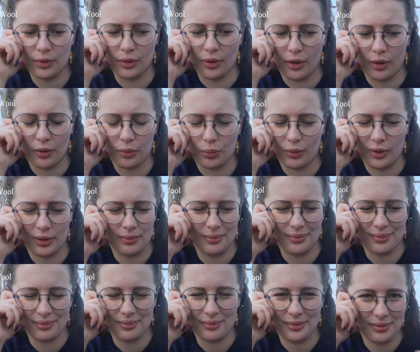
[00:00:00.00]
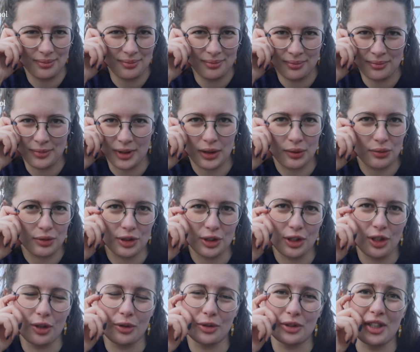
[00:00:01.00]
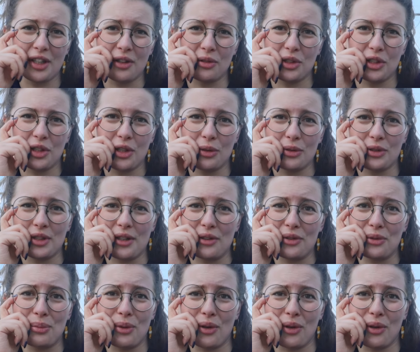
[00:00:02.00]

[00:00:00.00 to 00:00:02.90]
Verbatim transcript: thought well if you close down she closed down it's